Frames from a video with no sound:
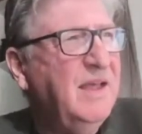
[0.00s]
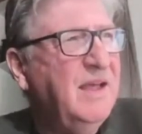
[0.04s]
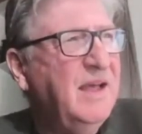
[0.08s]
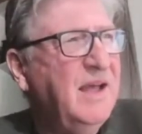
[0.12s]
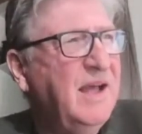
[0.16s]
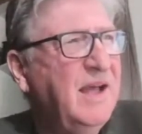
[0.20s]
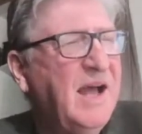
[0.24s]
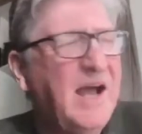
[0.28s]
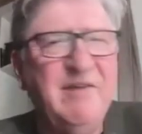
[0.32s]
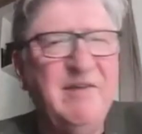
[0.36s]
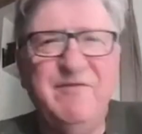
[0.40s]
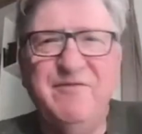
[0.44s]

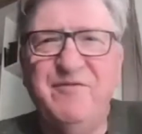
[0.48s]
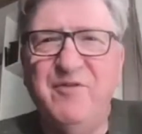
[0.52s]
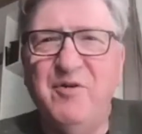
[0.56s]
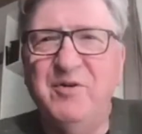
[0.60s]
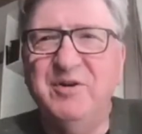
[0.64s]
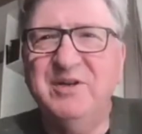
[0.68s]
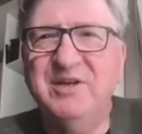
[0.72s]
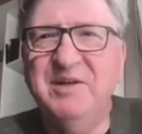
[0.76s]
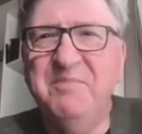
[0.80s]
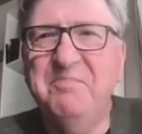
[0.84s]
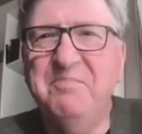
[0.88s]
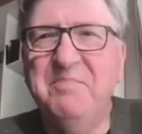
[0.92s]
I
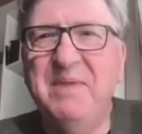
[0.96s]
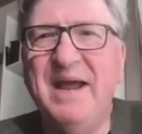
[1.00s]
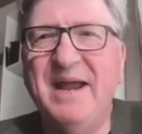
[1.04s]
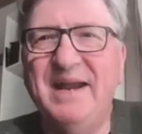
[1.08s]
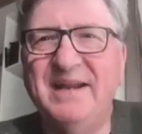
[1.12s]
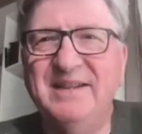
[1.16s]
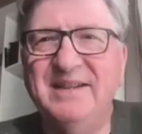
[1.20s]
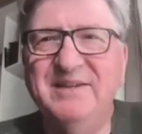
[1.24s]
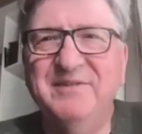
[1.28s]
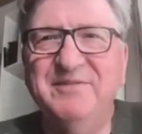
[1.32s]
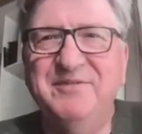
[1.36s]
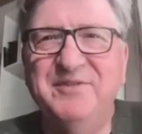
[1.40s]
fought him
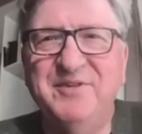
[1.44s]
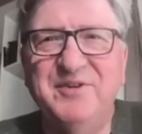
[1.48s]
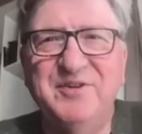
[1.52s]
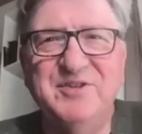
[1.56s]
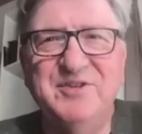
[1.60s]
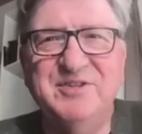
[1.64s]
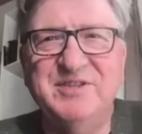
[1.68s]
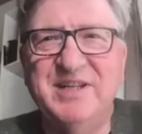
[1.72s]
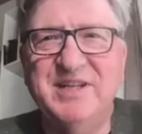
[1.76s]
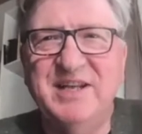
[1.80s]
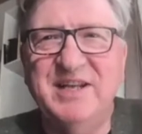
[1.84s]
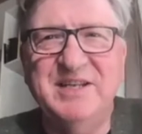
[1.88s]
back the
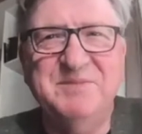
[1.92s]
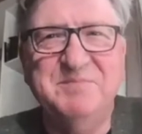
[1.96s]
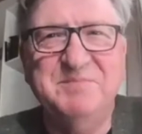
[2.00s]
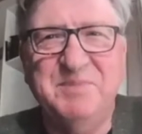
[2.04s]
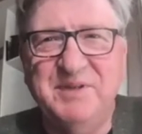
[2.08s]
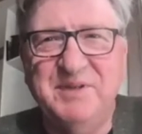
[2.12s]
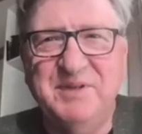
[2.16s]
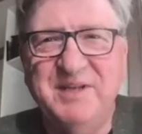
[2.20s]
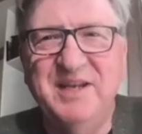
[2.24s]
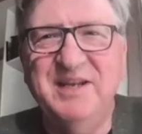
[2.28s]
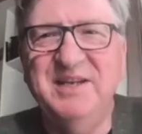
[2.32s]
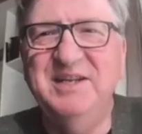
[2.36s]
first days,
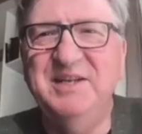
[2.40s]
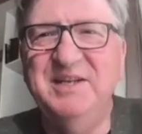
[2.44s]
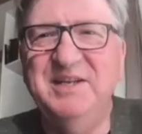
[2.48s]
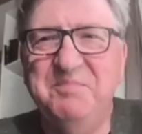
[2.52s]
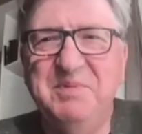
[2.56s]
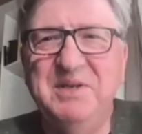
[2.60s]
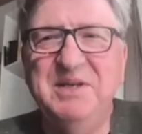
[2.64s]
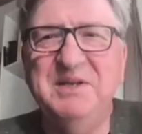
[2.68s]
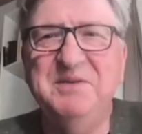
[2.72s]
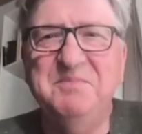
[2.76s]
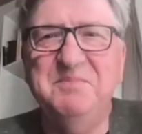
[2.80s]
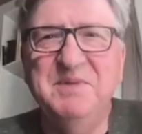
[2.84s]
but then he
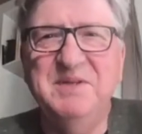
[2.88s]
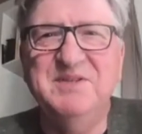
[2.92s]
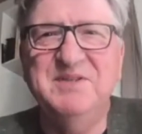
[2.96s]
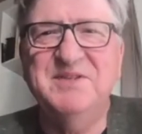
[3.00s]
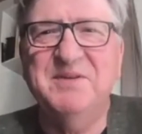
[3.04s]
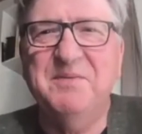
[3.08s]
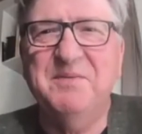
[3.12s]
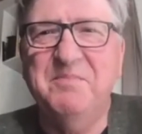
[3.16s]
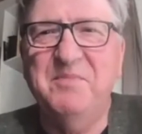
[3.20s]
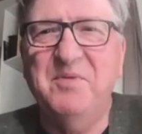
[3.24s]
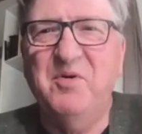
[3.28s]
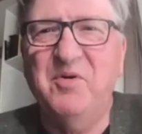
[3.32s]
beat me
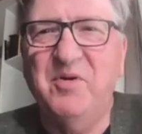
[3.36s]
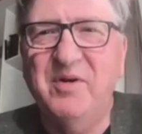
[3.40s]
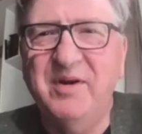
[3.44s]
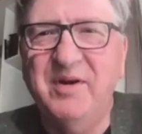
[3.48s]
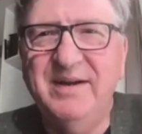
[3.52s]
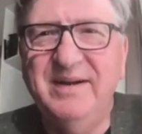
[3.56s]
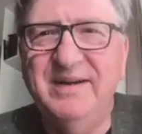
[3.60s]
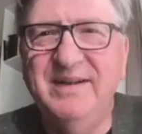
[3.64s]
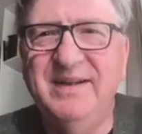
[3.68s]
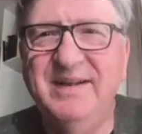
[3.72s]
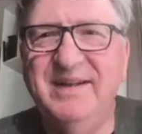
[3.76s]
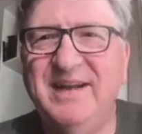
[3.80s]
some more.
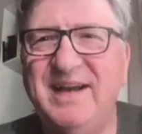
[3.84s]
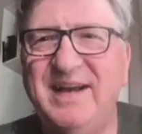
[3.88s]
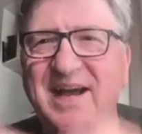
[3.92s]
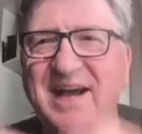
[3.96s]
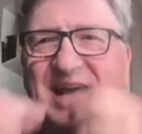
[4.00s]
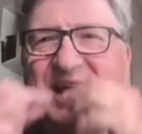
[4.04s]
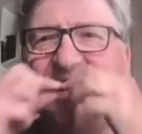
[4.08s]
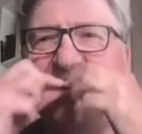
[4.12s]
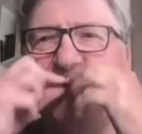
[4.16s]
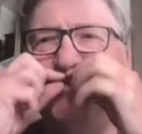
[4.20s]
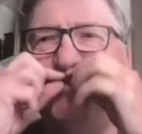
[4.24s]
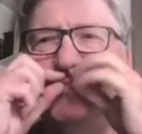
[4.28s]
I
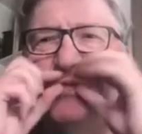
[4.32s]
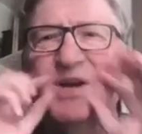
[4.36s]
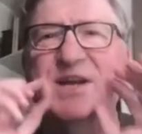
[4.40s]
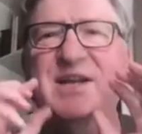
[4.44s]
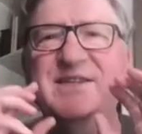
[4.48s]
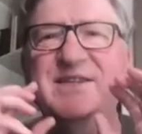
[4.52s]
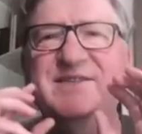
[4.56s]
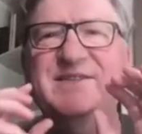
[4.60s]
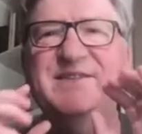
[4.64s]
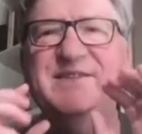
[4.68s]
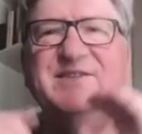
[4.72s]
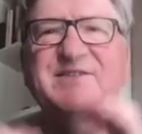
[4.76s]
had
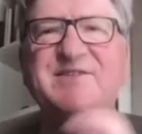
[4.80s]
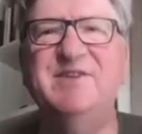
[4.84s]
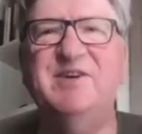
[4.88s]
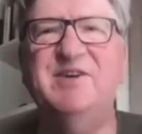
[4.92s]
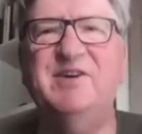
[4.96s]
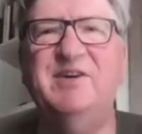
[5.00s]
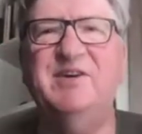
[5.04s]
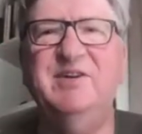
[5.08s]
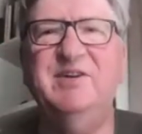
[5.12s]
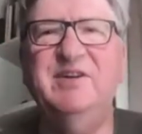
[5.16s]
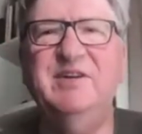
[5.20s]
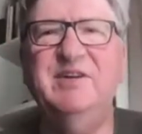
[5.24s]
braces
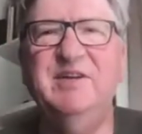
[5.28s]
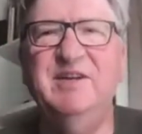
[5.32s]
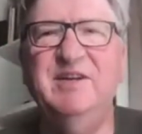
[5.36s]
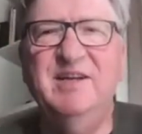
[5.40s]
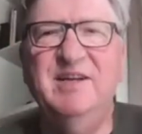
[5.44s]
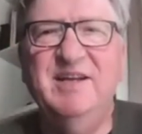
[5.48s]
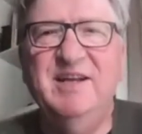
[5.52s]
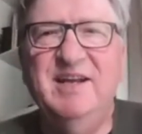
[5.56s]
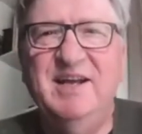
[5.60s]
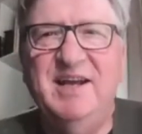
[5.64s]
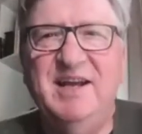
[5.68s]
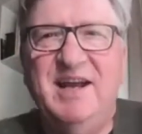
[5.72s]
on.
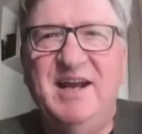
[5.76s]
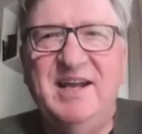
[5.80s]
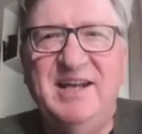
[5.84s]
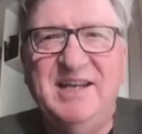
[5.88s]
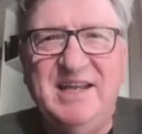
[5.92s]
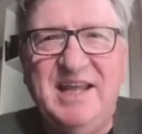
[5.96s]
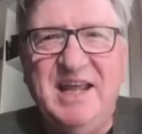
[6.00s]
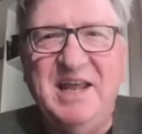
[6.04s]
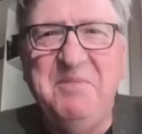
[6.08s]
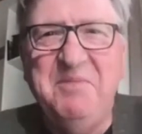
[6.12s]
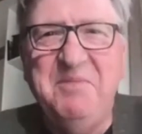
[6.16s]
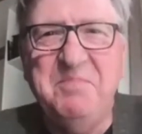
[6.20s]
I
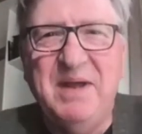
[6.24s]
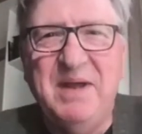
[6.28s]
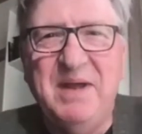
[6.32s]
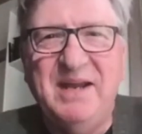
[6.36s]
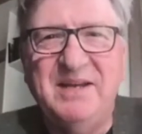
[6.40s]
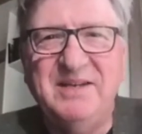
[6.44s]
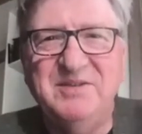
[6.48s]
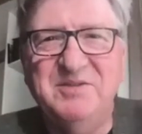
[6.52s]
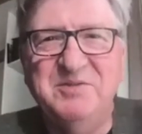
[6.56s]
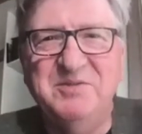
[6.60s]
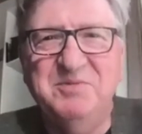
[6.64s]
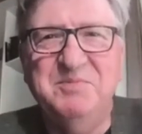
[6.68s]
came
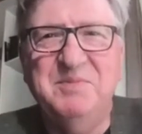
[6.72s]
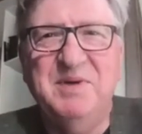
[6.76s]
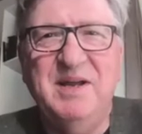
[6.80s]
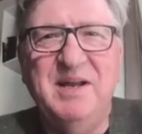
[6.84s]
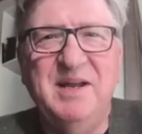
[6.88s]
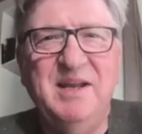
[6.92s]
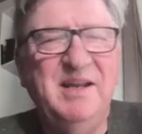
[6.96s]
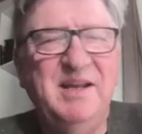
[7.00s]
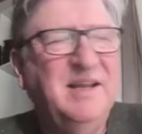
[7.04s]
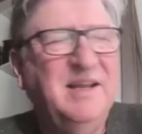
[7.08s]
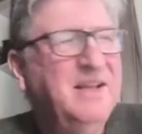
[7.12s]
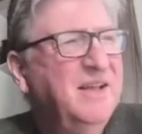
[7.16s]
back to
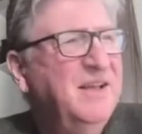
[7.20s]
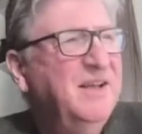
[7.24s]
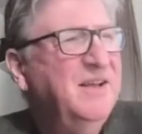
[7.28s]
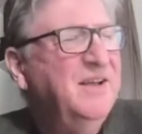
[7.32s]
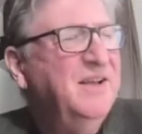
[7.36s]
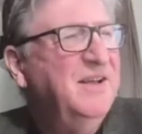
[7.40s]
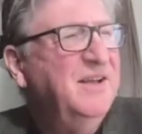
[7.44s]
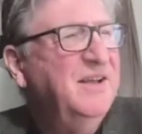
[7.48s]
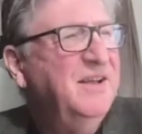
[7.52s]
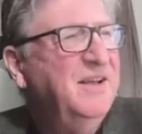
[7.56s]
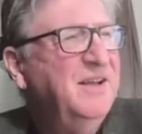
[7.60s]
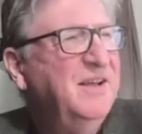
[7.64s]
my
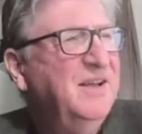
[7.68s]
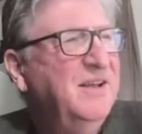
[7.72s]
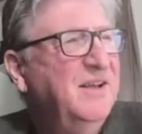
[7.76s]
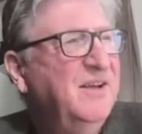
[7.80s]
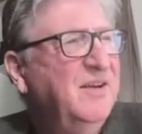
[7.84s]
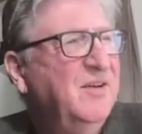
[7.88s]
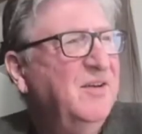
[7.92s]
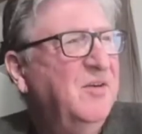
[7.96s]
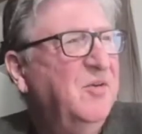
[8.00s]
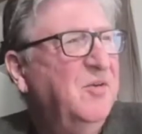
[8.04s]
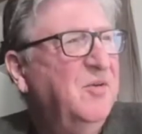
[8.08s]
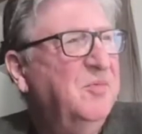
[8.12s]

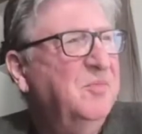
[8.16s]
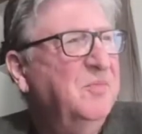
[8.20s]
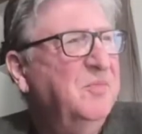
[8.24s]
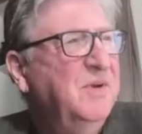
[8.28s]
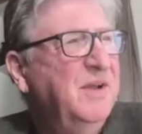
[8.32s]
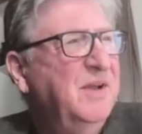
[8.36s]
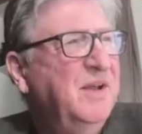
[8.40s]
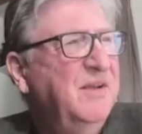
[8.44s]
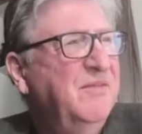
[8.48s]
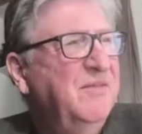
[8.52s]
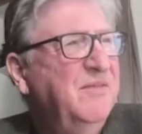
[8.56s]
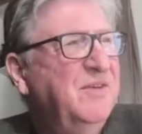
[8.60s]
home
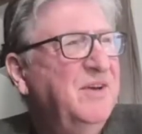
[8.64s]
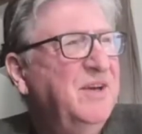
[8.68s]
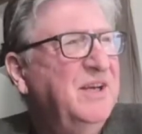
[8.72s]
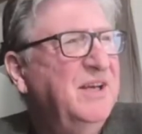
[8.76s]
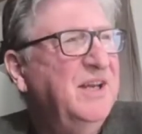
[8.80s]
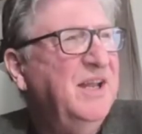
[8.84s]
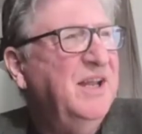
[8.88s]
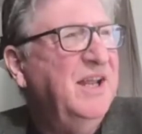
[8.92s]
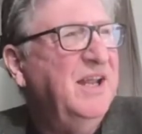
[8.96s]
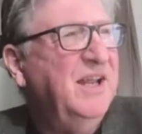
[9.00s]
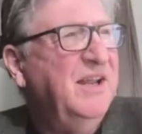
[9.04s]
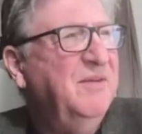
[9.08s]
every
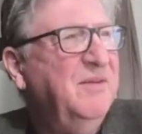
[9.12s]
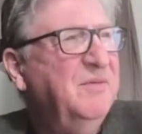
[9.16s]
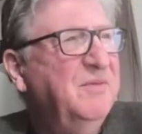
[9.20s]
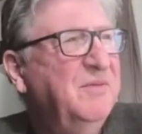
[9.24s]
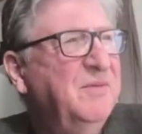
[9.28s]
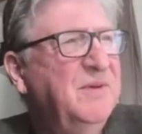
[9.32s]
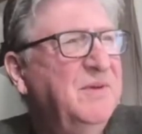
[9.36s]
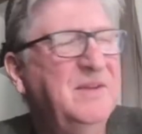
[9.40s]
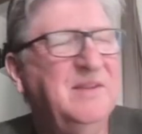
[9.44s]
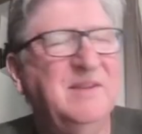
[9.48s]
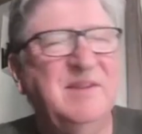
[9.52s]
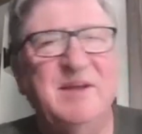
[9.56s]
day
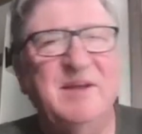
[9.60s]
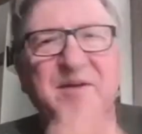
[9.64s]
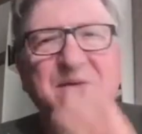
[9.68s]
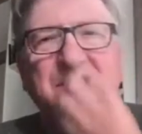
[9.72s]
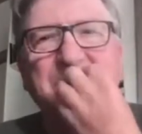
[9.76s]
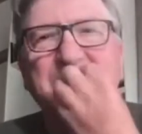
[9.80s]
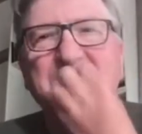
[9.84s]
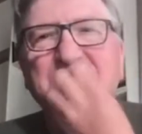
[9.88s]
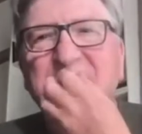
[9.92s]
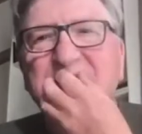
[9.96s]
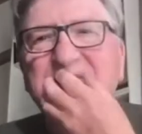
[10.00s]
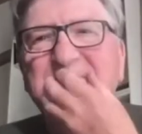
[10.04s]
with
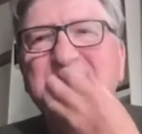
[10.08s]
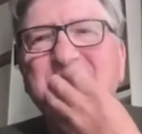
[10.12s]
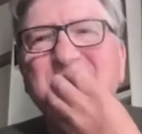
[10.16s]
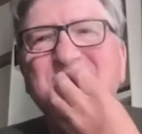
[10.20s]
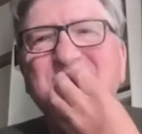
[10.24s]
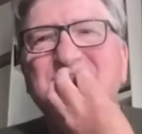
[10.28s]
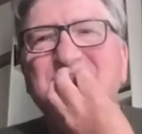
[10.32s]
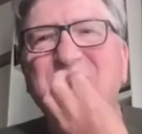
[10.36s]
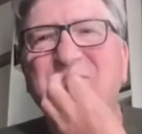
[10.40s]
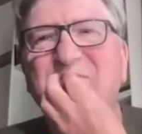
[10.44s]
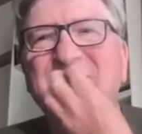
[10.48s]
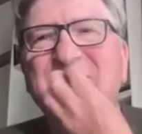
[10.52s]
the
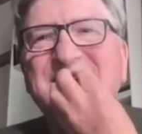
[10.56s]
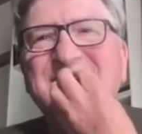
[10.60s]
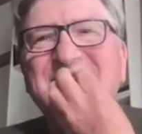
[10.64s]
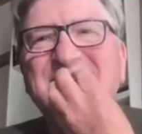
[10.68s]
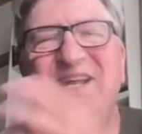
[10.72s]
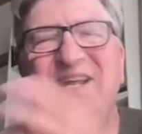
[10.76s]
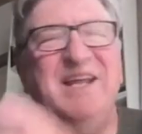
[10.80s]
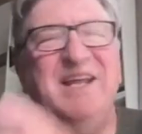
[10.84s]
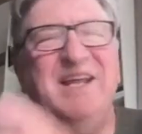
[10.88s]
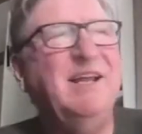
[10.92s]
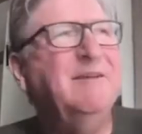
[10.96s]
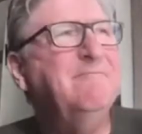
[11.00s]

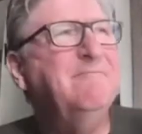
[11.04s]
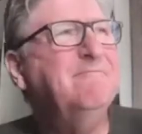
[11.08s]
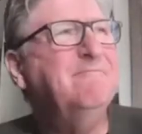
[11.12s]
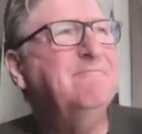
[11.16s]
bleeding